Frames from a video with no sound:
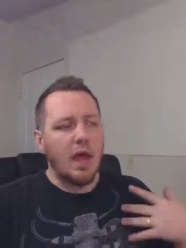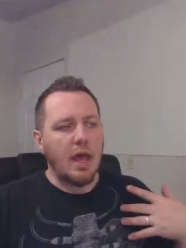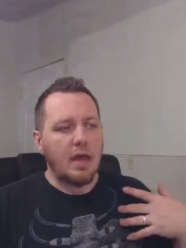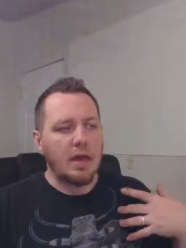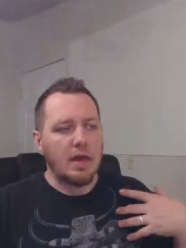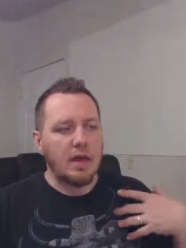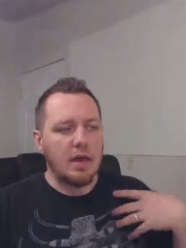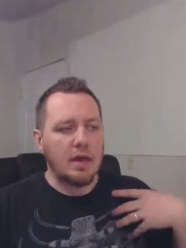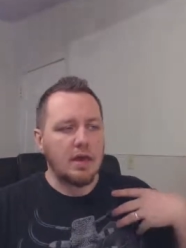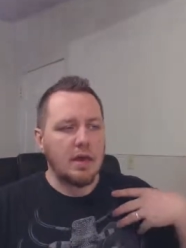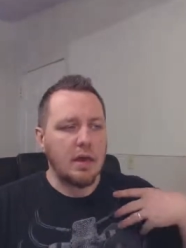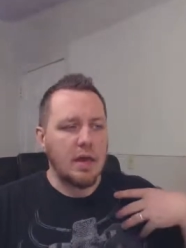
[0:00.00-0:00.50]

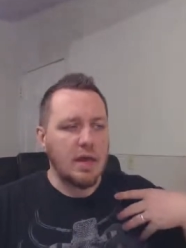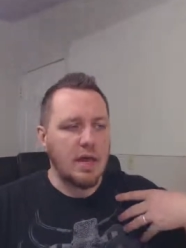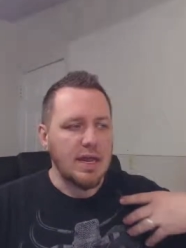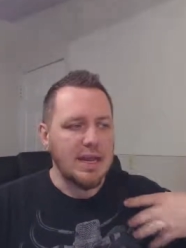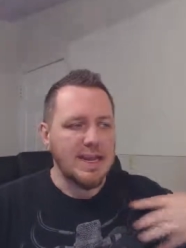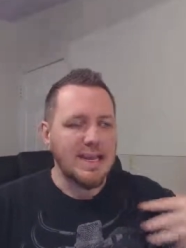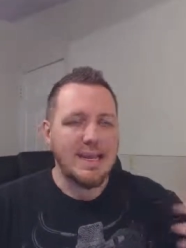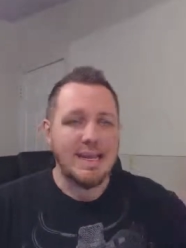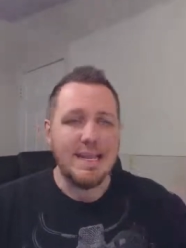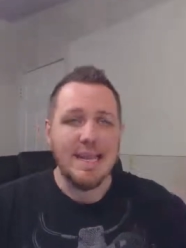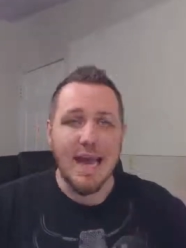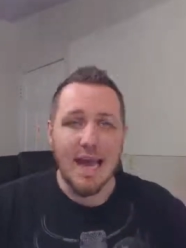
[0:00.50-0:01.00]
and then
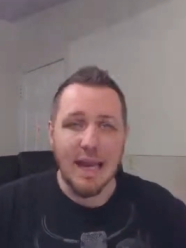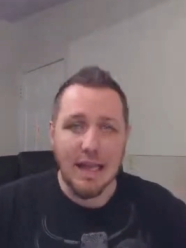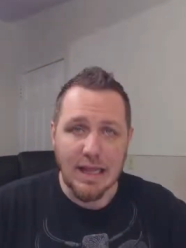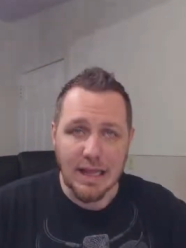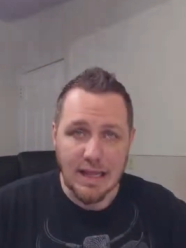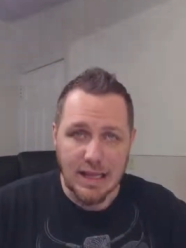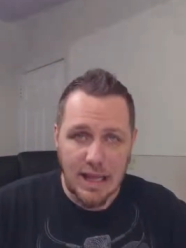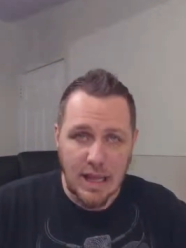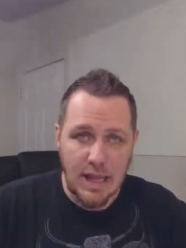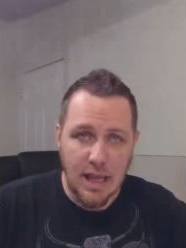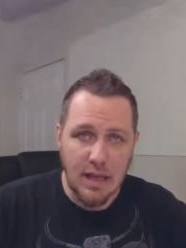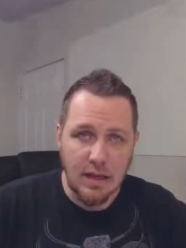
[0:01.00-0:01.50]

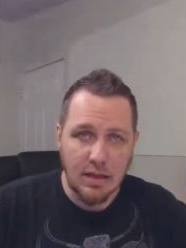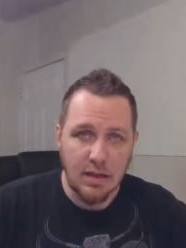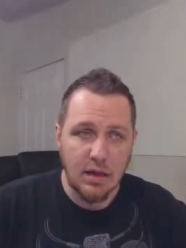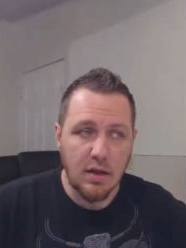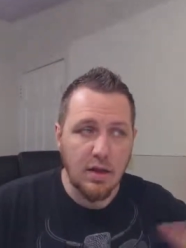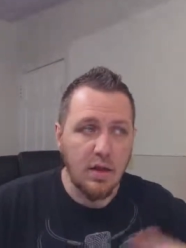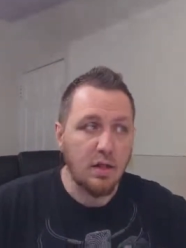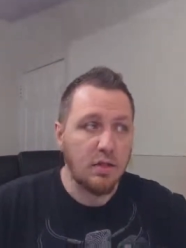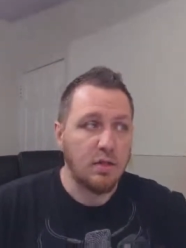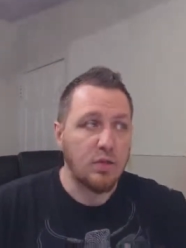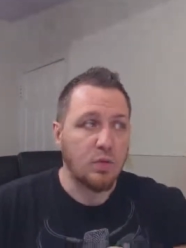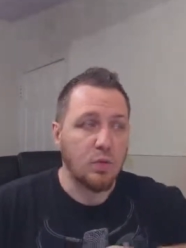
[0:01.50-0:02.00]
delegate
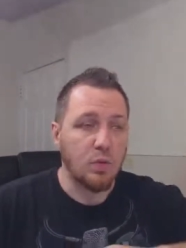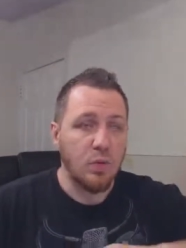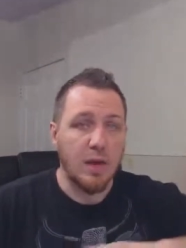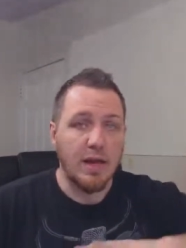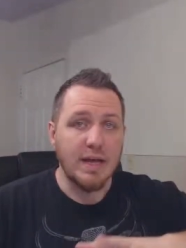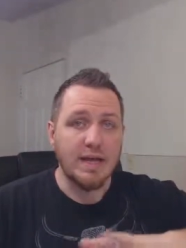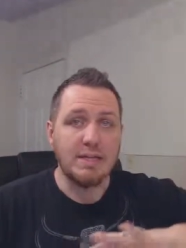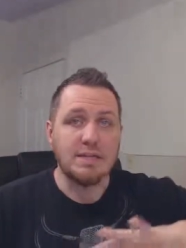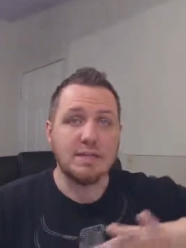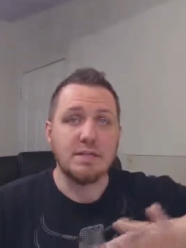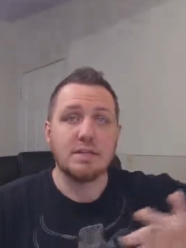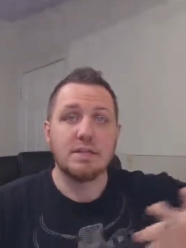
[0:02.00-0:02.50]
the
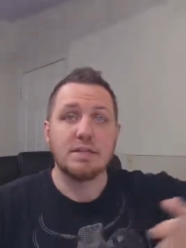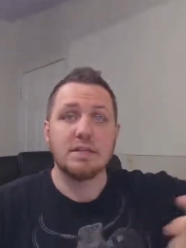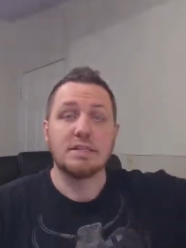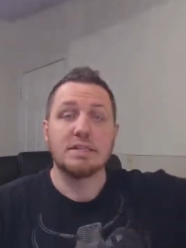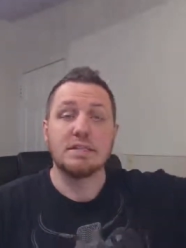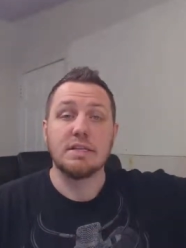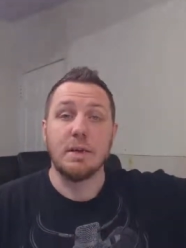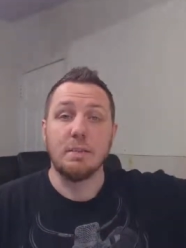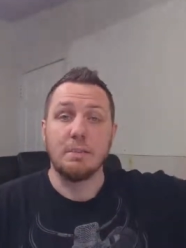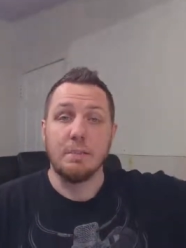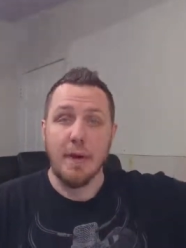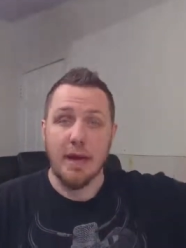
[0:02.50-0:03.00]
rest to
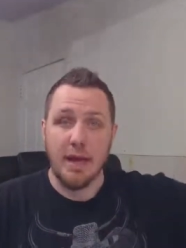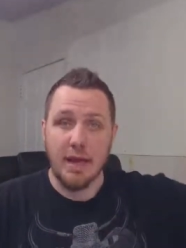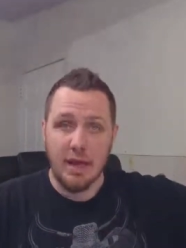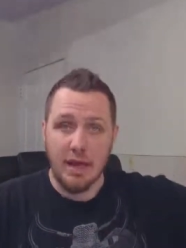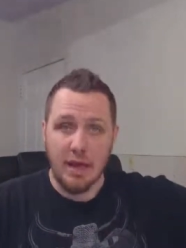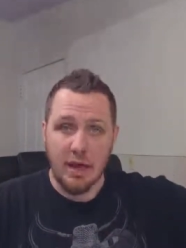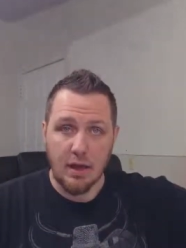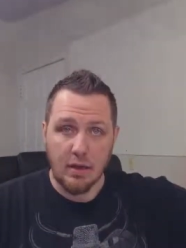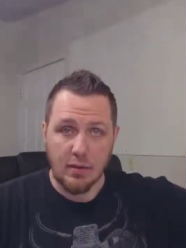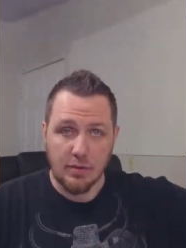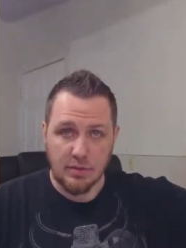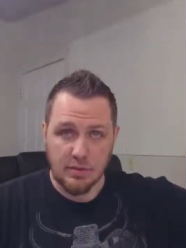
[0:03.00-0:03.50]

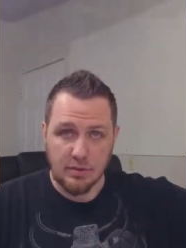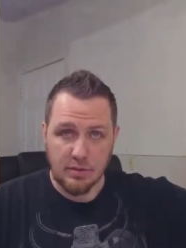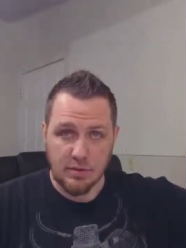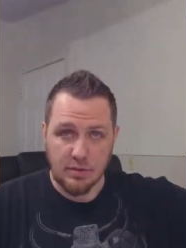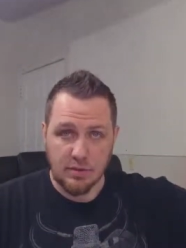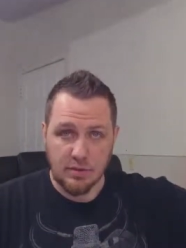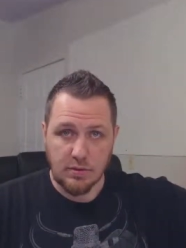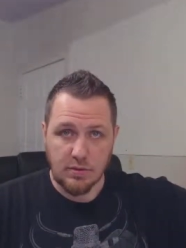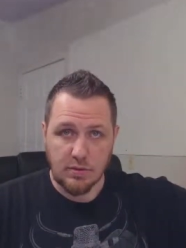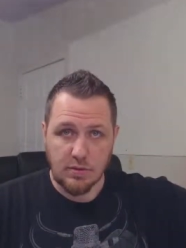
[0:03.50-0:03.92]
somebody else.